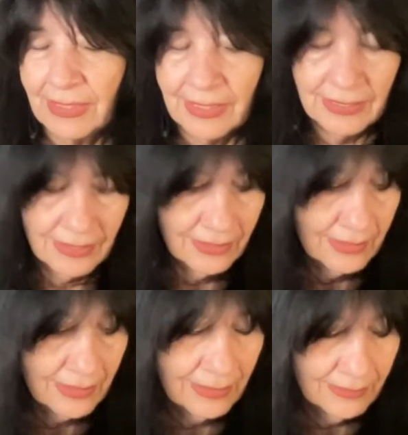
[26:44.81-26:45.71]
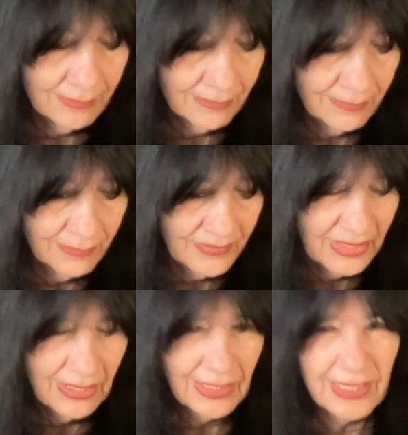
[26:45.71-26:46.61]
And
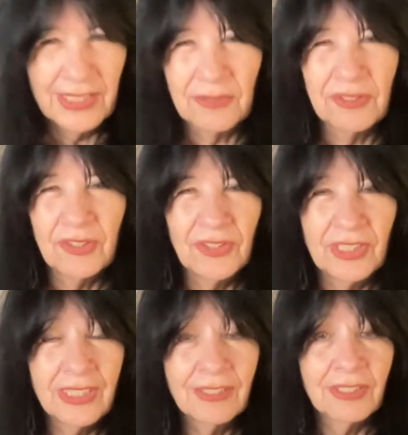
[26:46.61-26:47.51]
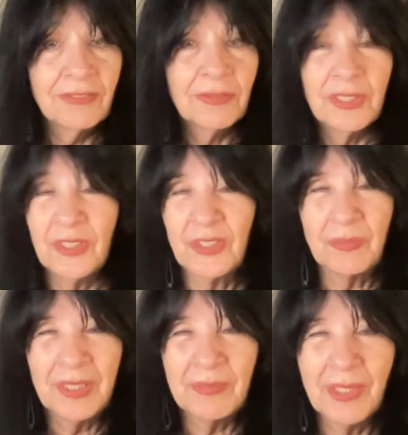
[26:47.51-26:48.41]
I guess when you sing, or even when you
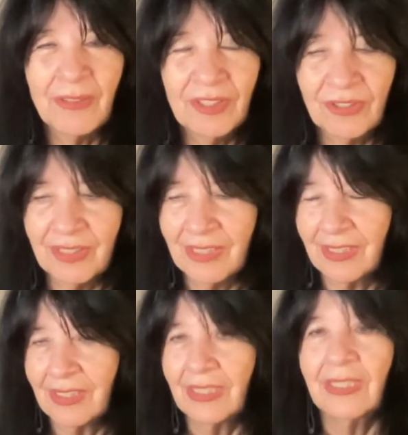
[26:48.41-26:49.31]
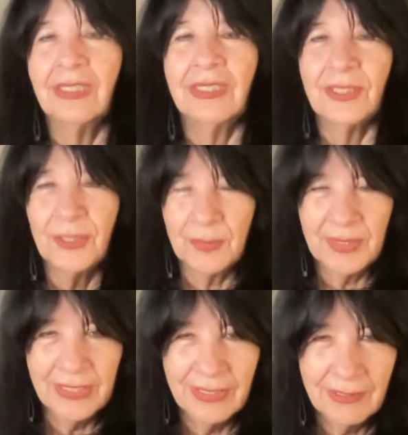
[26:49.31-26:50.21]
speak poetry, you're
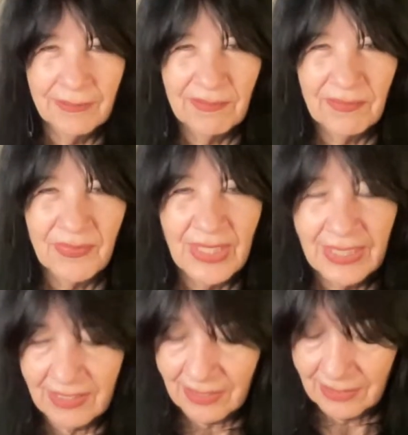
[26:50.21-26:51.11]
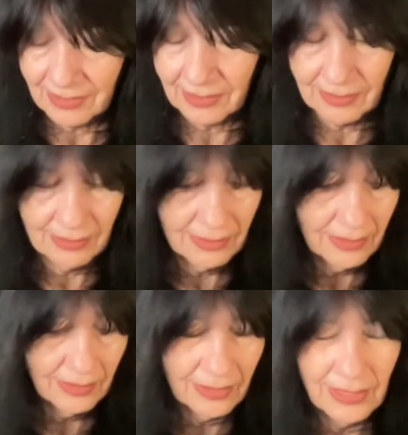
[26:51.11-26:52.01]
breathing essence
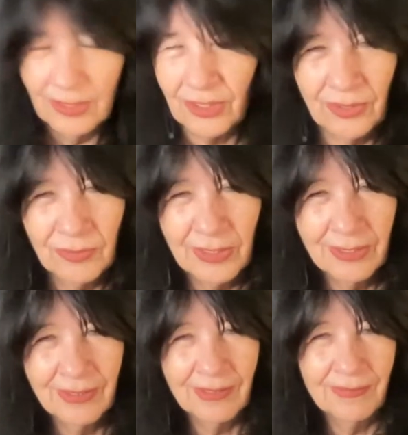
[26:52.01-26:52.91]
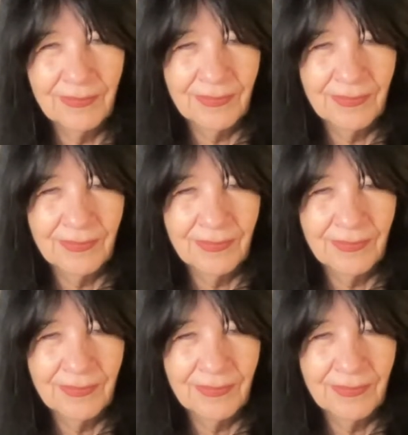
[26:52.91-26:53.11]
into the world.